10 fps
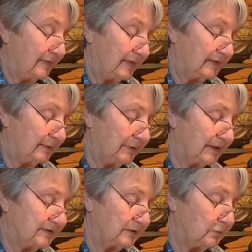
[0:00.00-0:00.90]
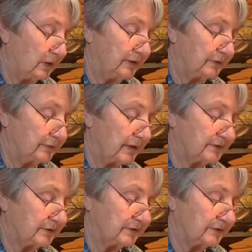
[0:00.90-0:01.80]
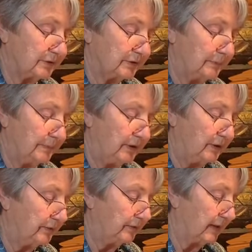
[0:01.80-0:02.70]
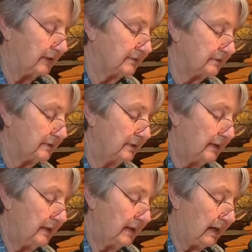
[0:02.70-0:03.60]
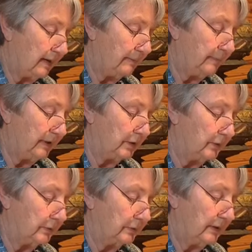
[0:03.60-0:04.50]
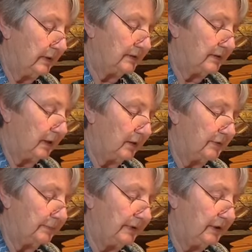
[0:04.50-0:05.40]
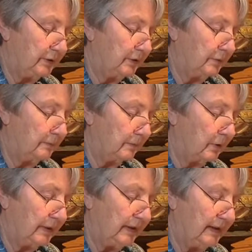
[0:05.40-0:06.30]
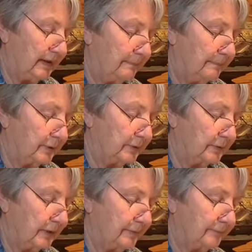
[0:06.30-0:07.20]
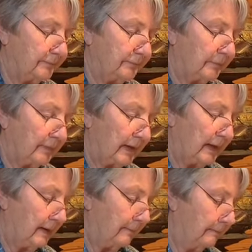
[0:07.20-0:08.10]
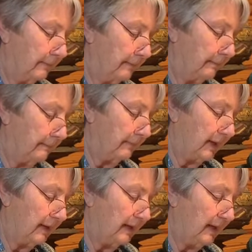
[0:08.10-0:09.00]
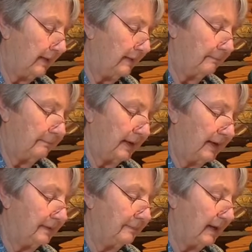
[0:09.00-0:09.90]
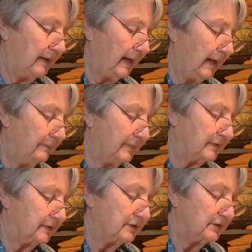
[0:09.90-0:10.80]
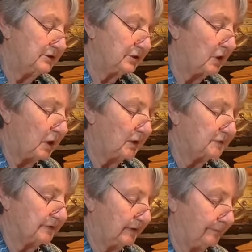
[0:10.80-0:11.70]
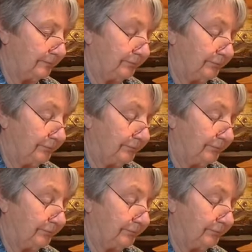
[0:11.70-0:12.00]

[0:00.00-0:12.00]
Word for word: Then the Blessed One addressed a certain bhikkhu thus Come, bhikkhu, Tell the bhikkhu Mohiya Paguna my name, in my name that the teacher calls him.